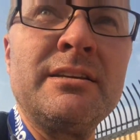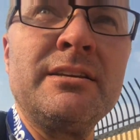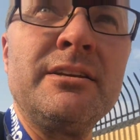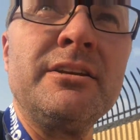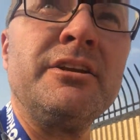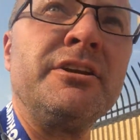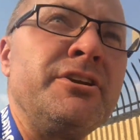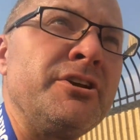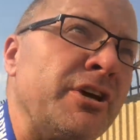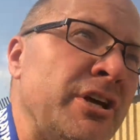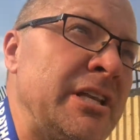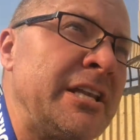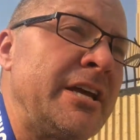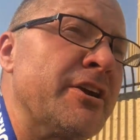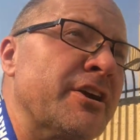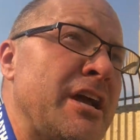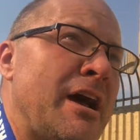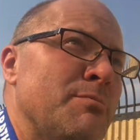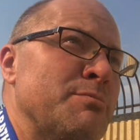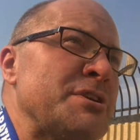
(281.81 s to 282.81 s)
You're going to let
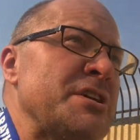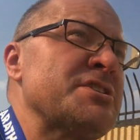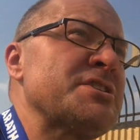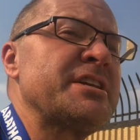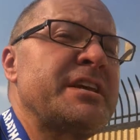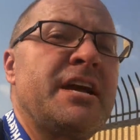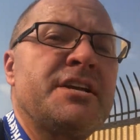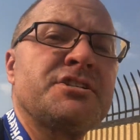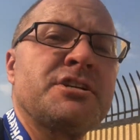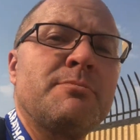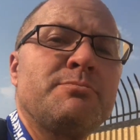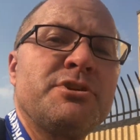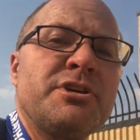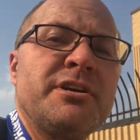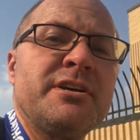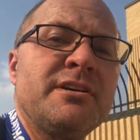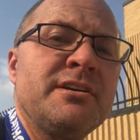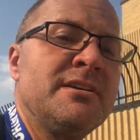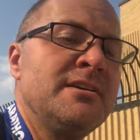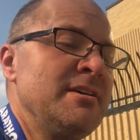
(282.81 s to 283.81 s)
your competition catch up to
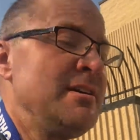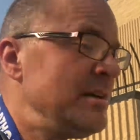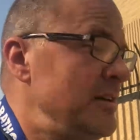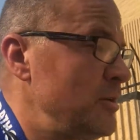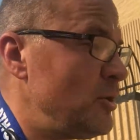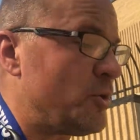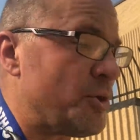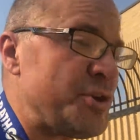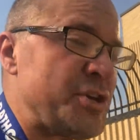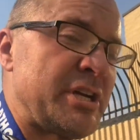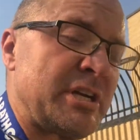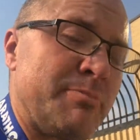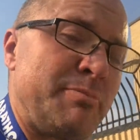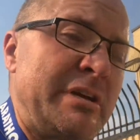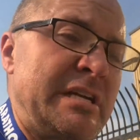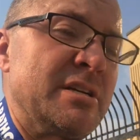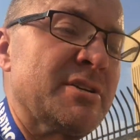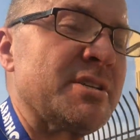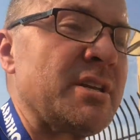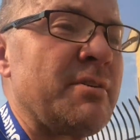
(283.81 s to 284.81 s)
you? Or are you going to
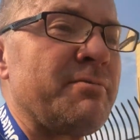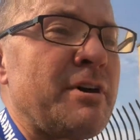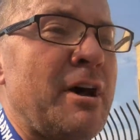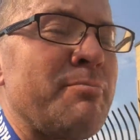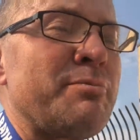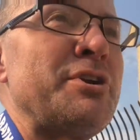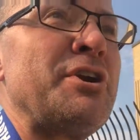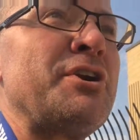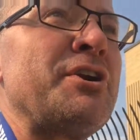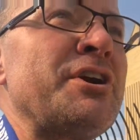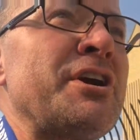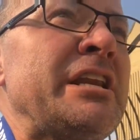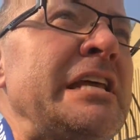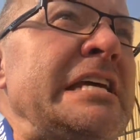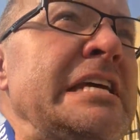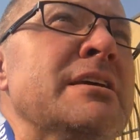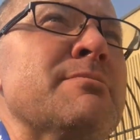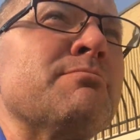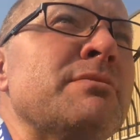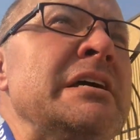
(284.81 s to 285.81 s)
pick yourself up, and are you going to
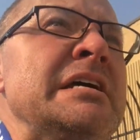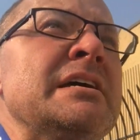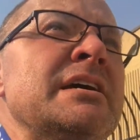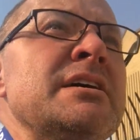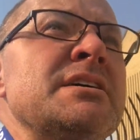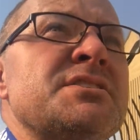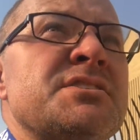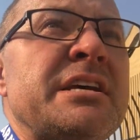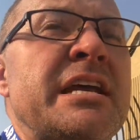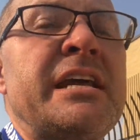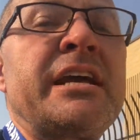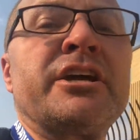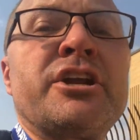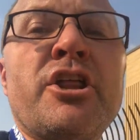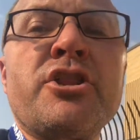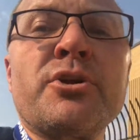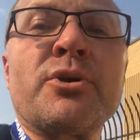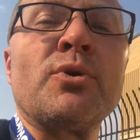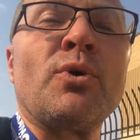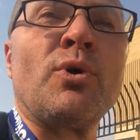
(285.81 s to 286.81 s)
keep setting
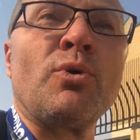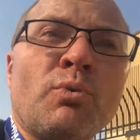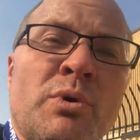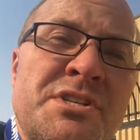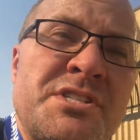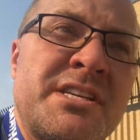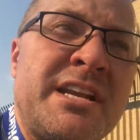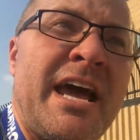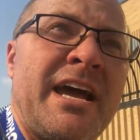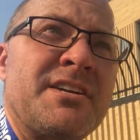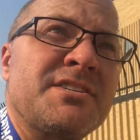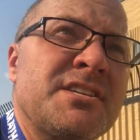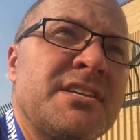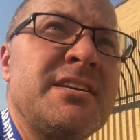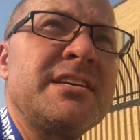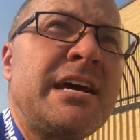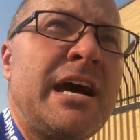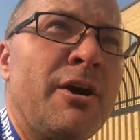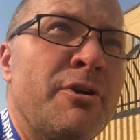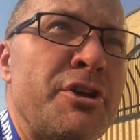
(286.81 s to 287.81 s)
another goal? What's next?
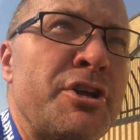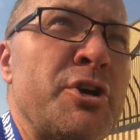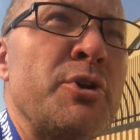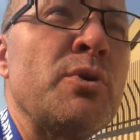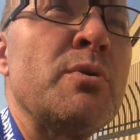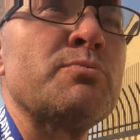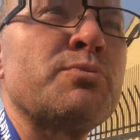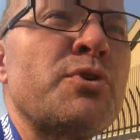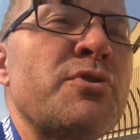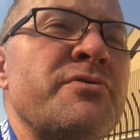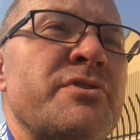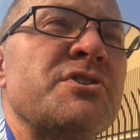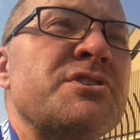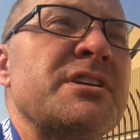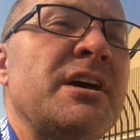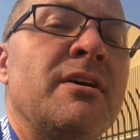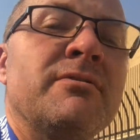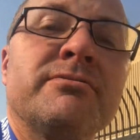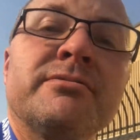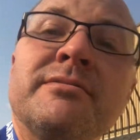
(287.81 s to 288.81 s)
How are you going to improve
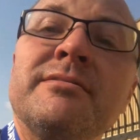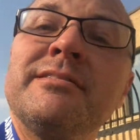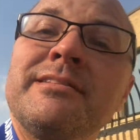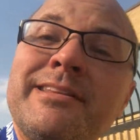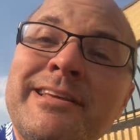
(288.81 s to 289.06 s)
yourself?